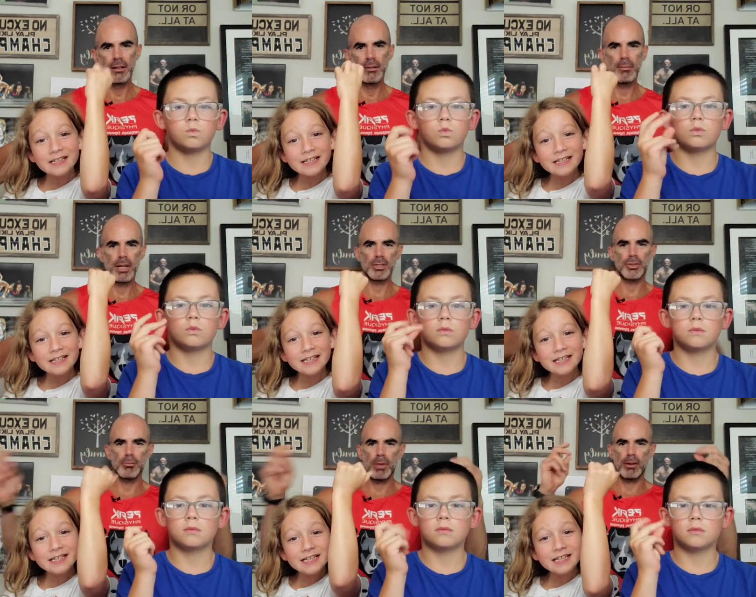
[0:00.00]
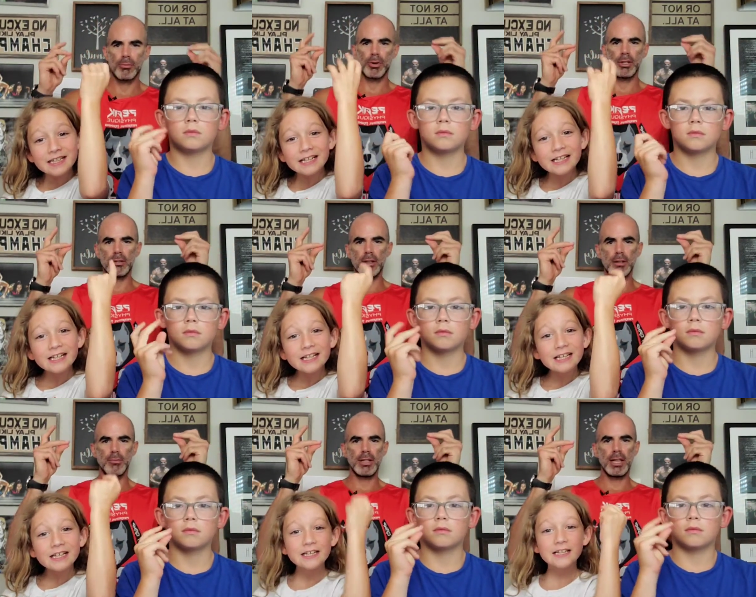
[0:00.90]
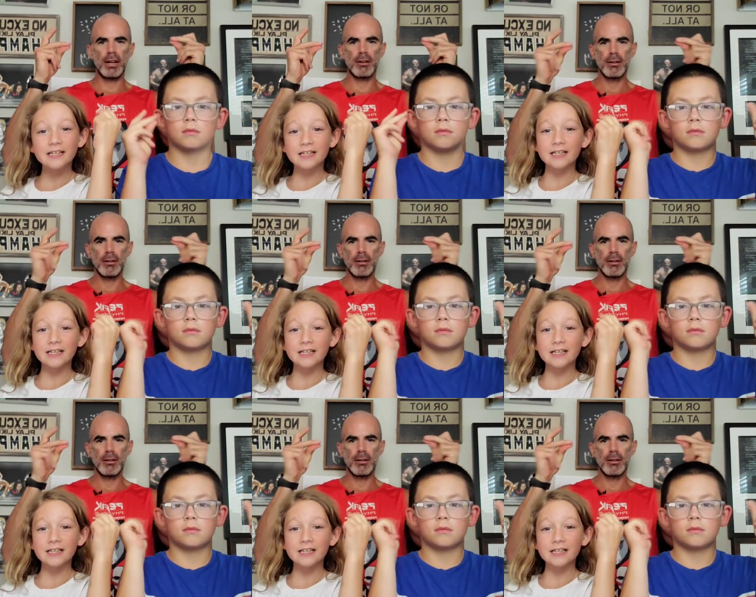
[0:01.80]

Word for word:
Speaker 1: Mine's, mine are pretty good, pretty loud.